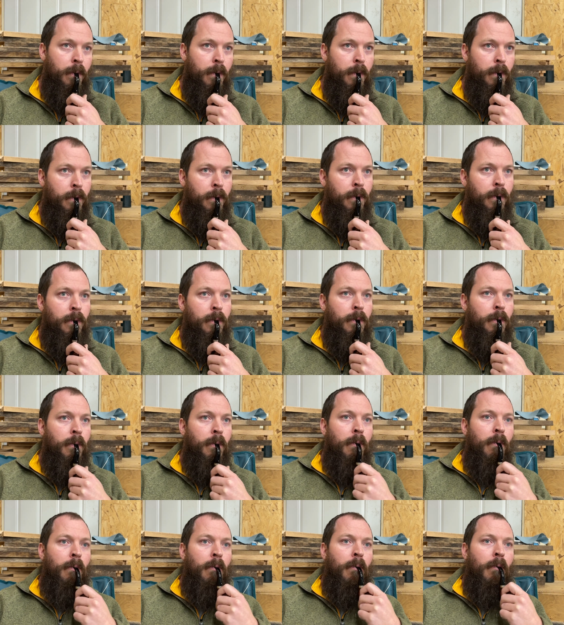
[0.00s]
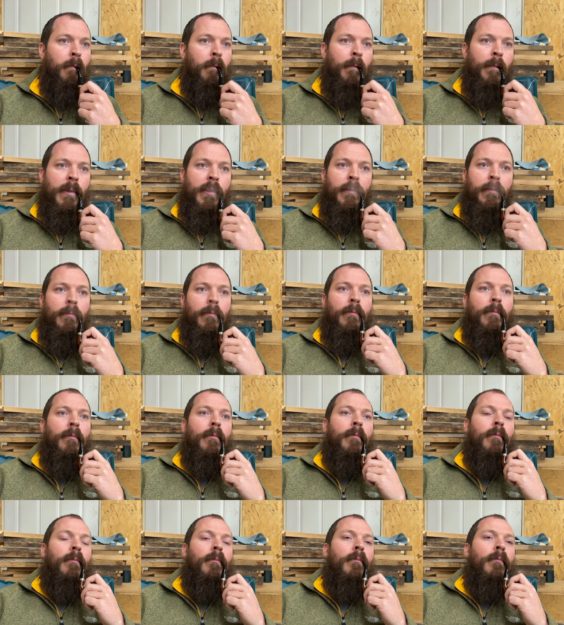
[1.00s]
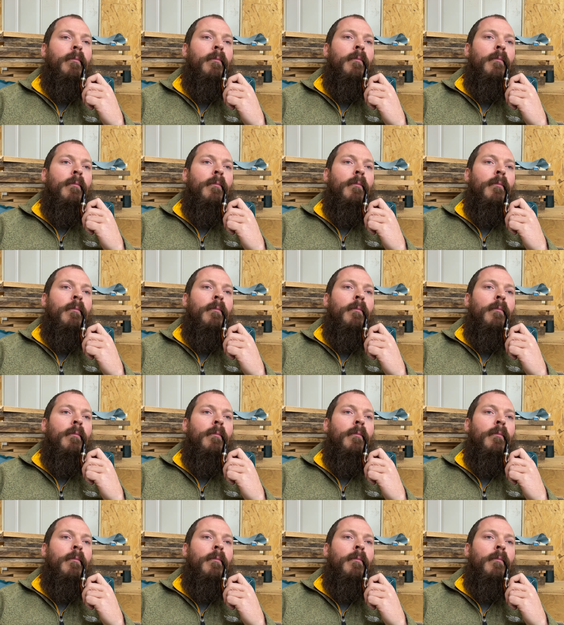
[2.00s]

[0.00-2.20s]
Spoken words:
No one is speaking in this clip.